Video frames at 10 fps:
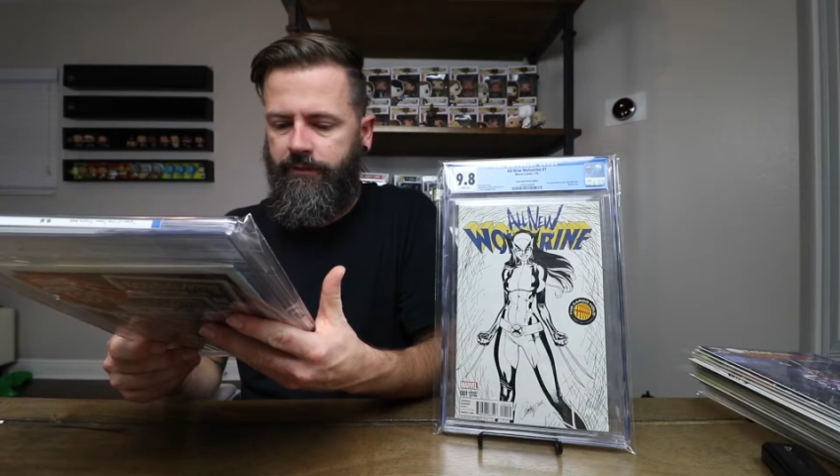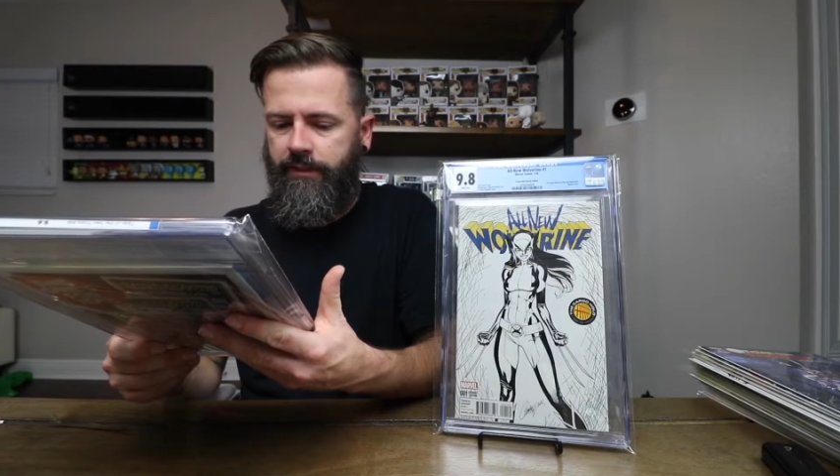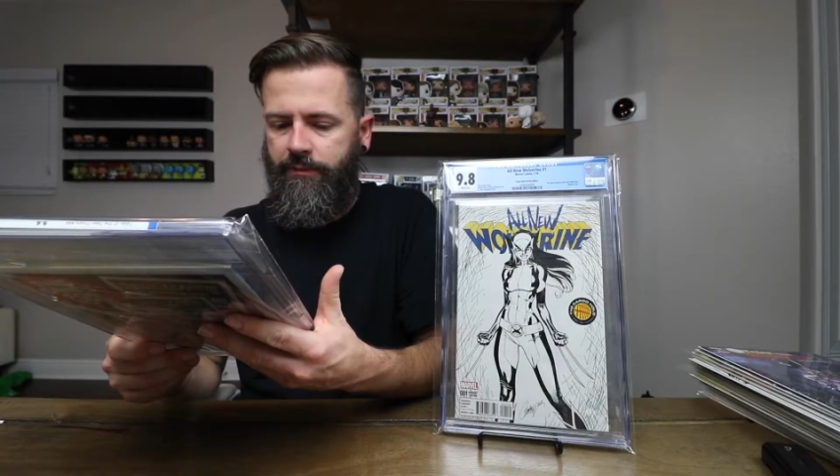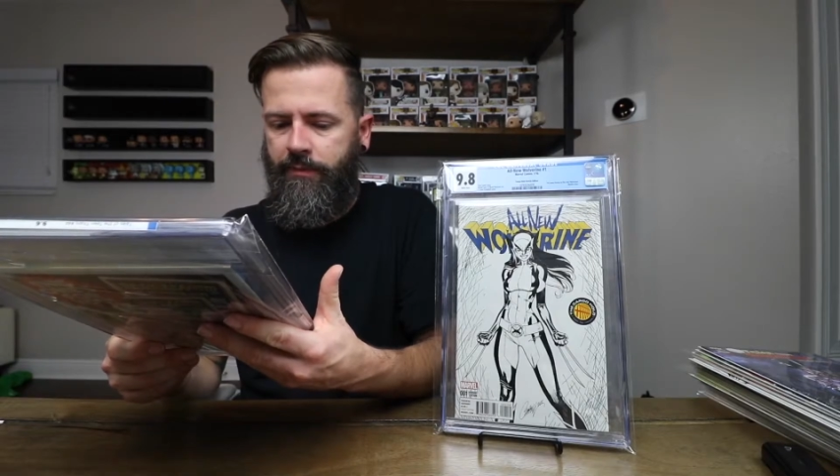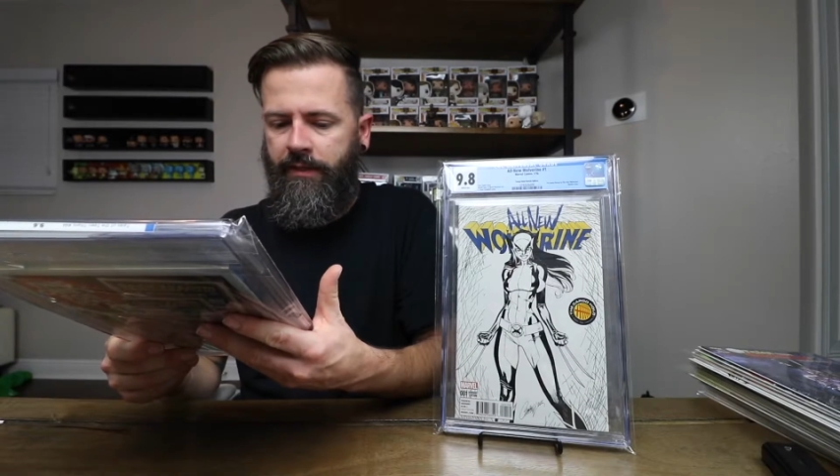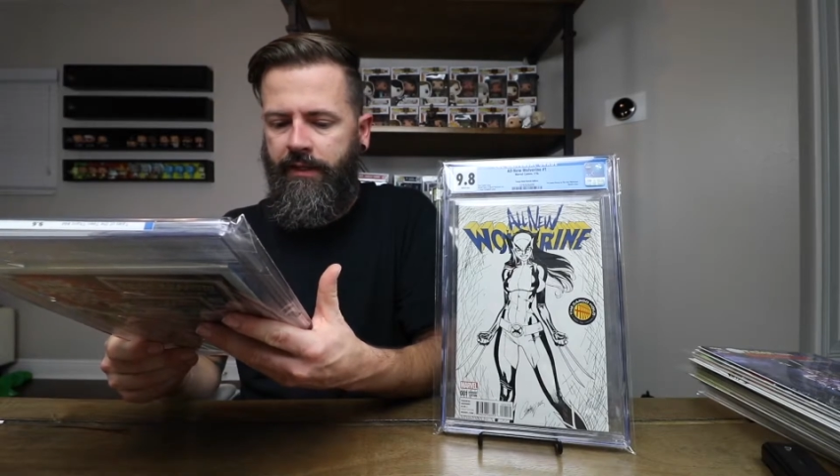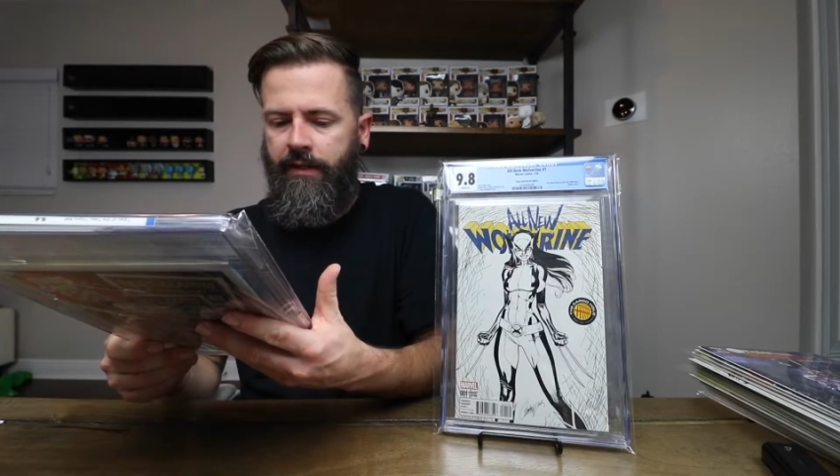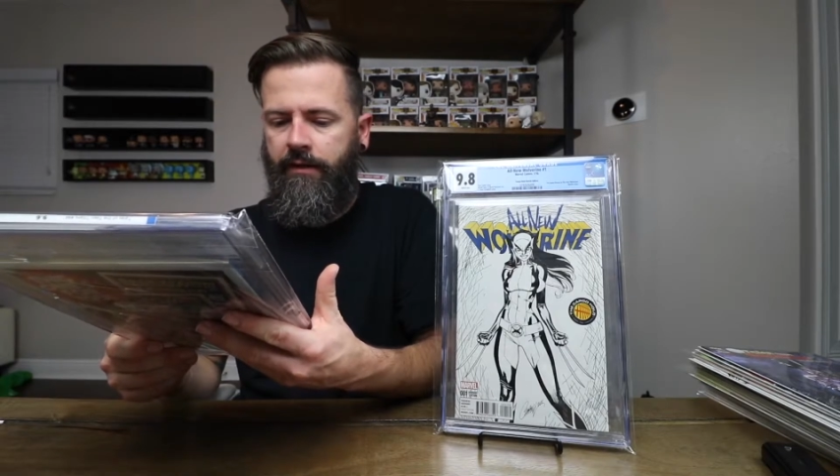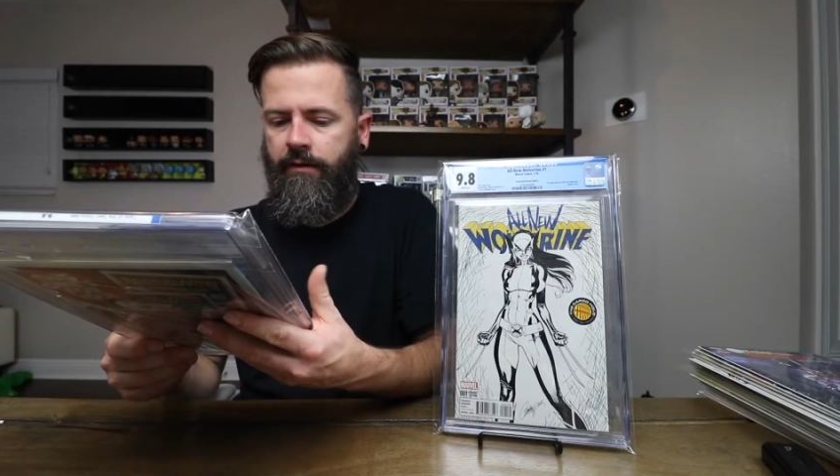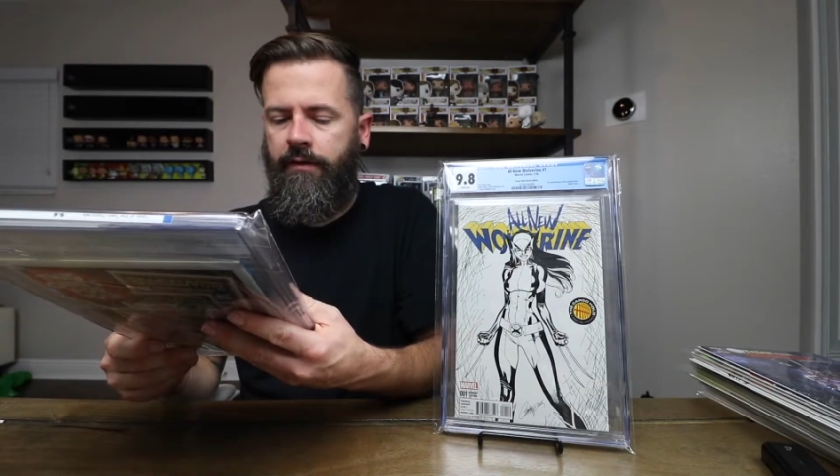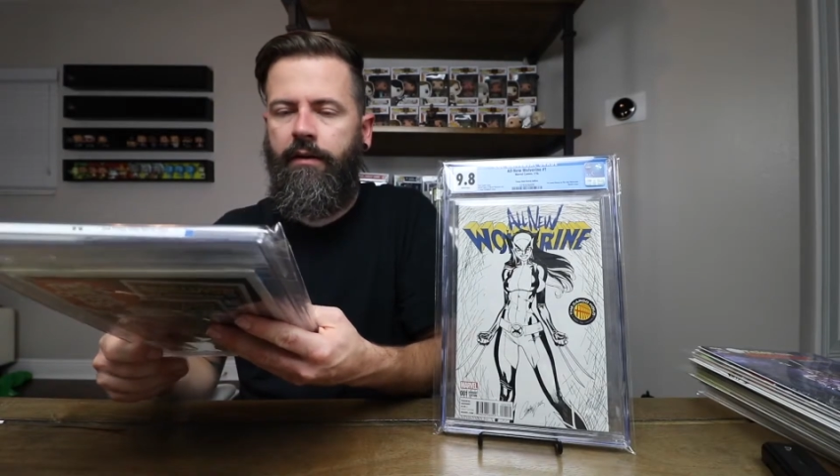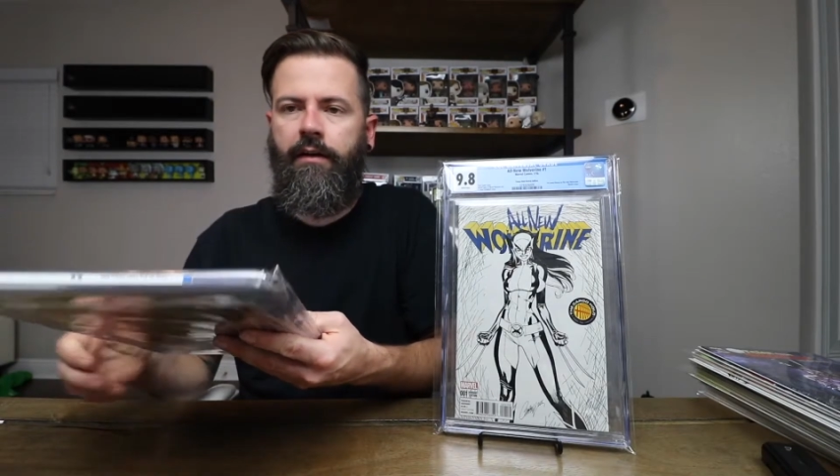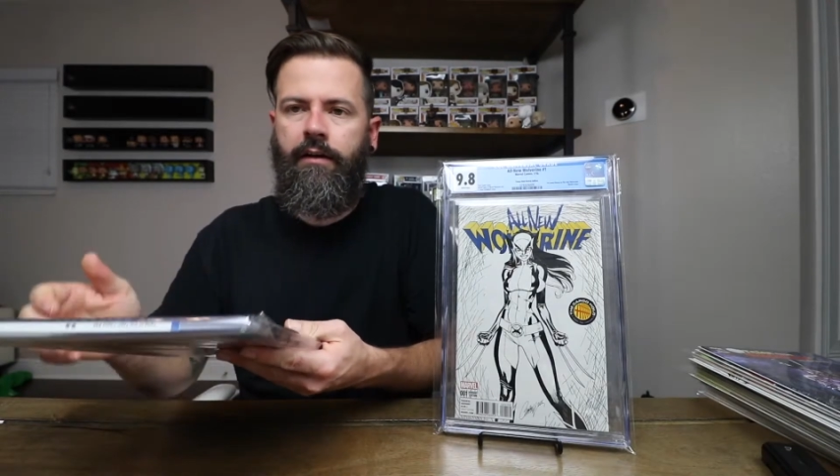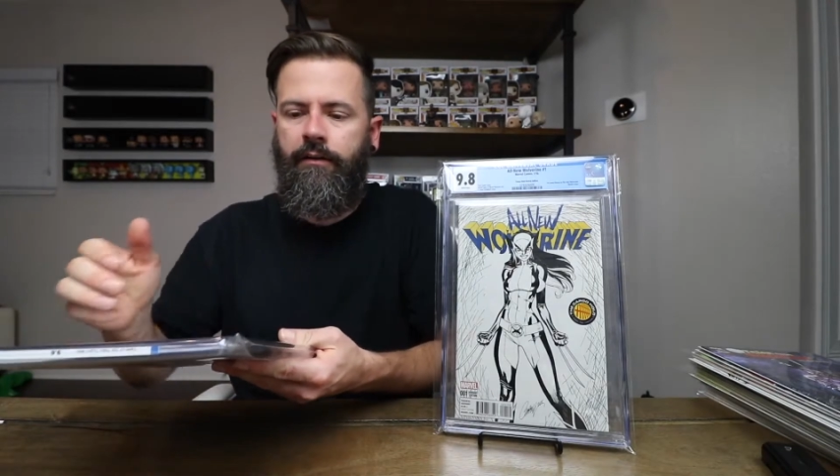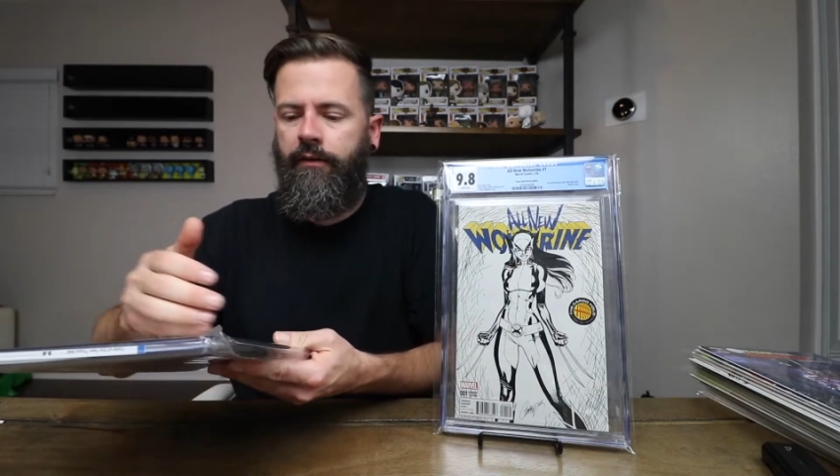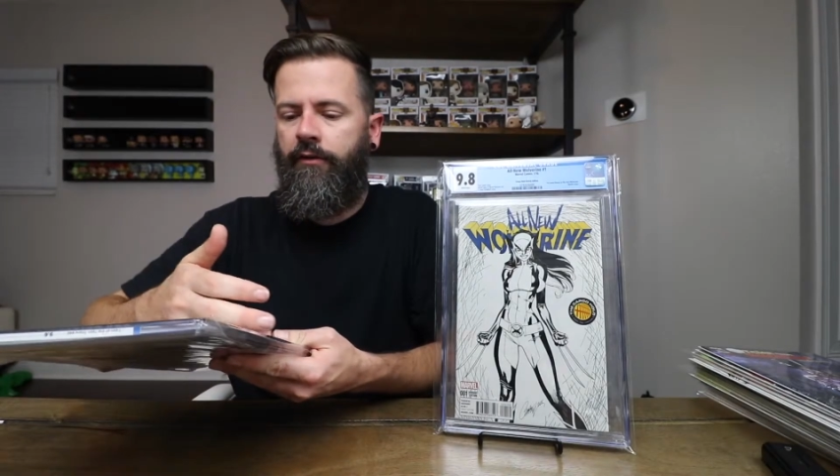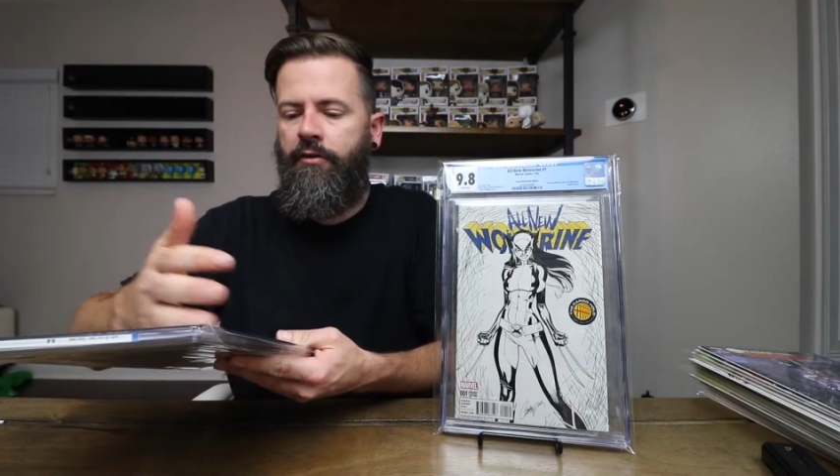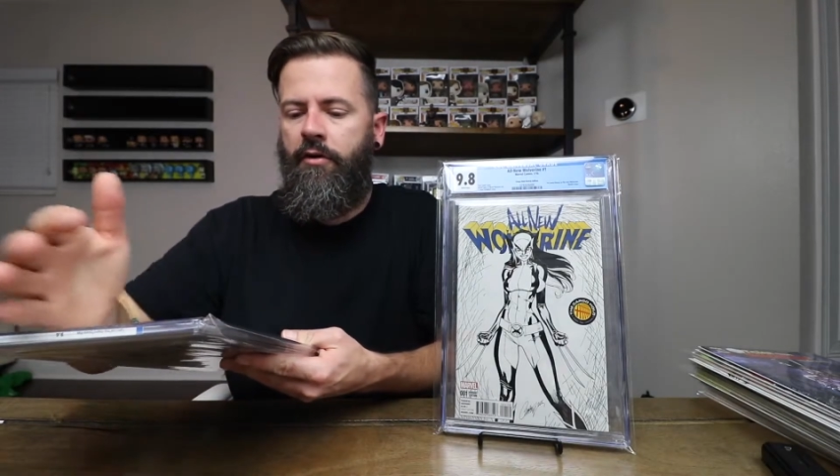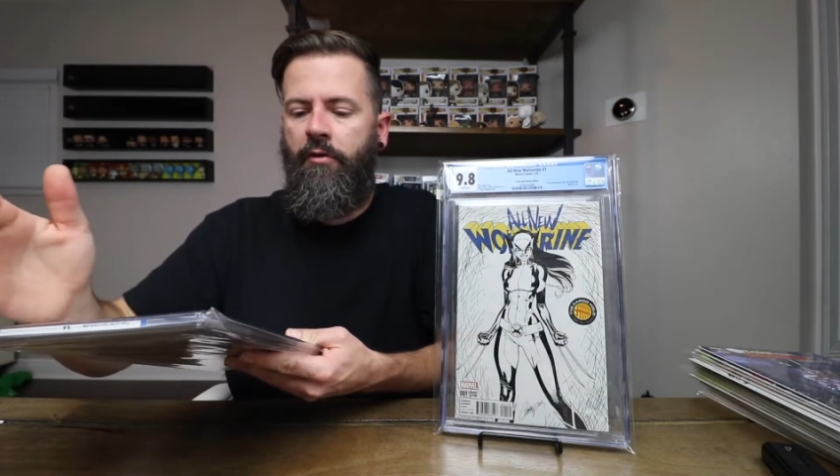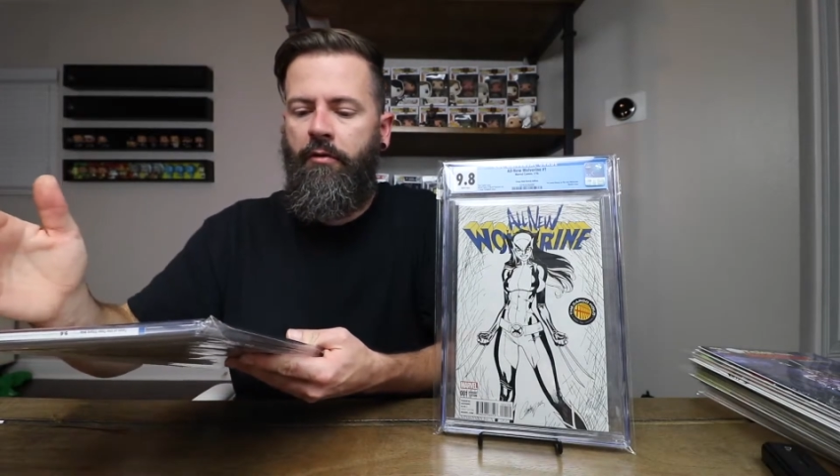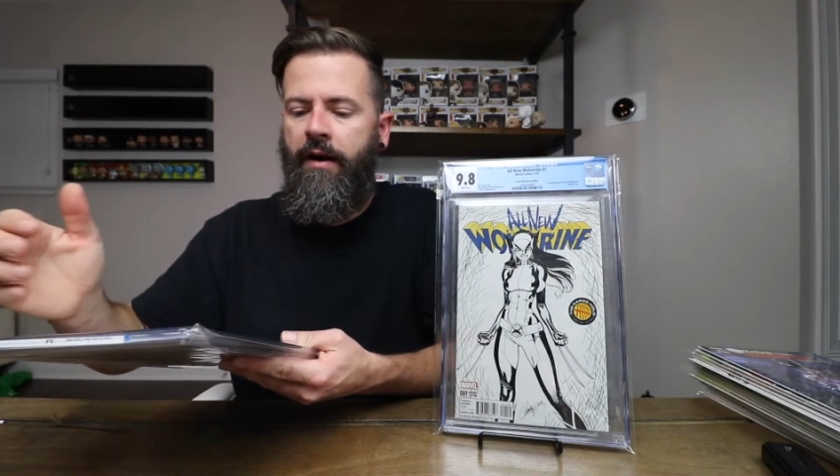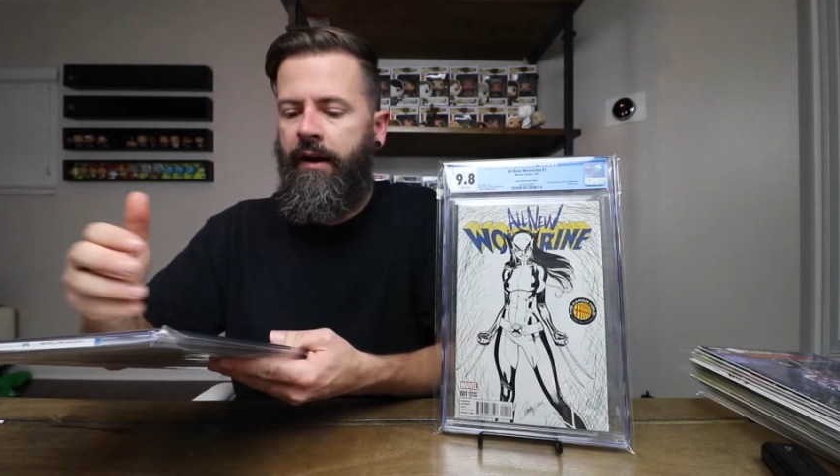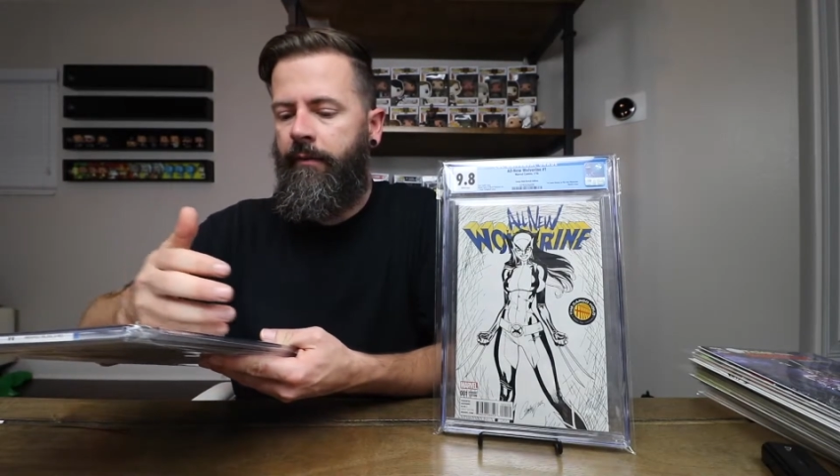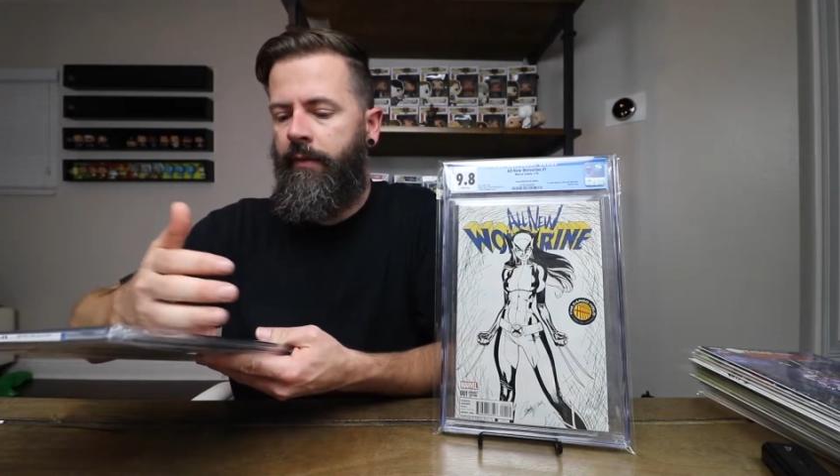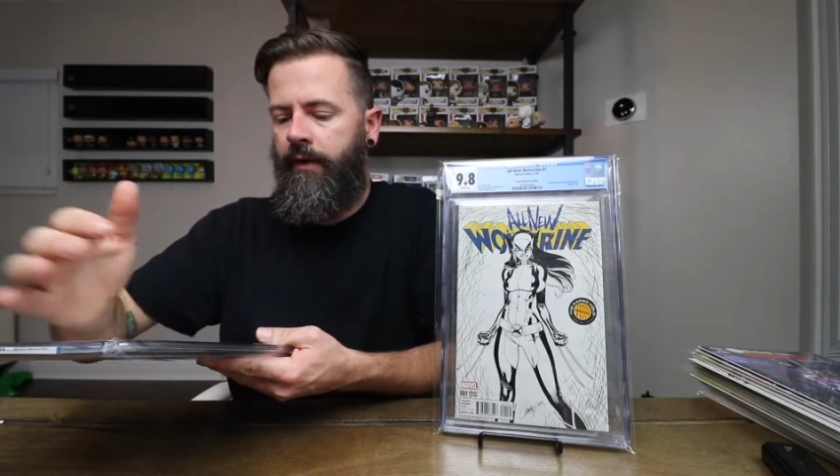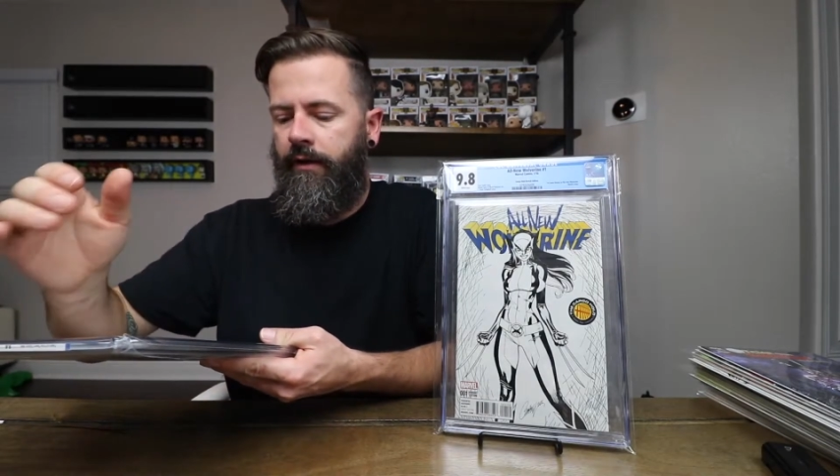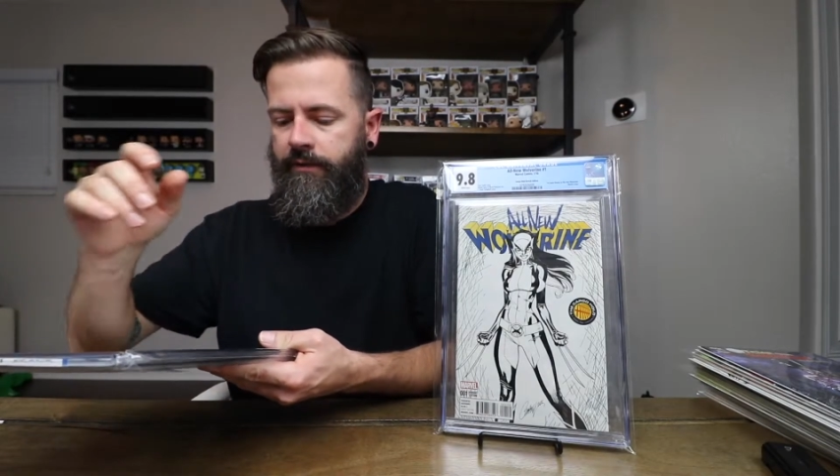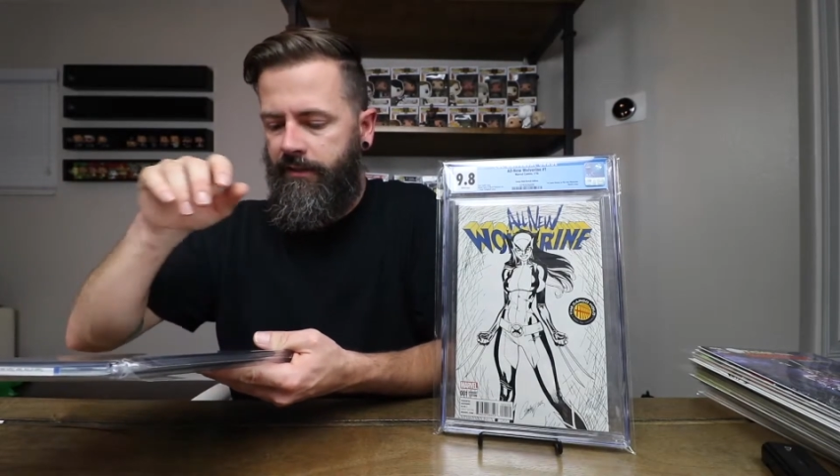it's been getting a little notoriety because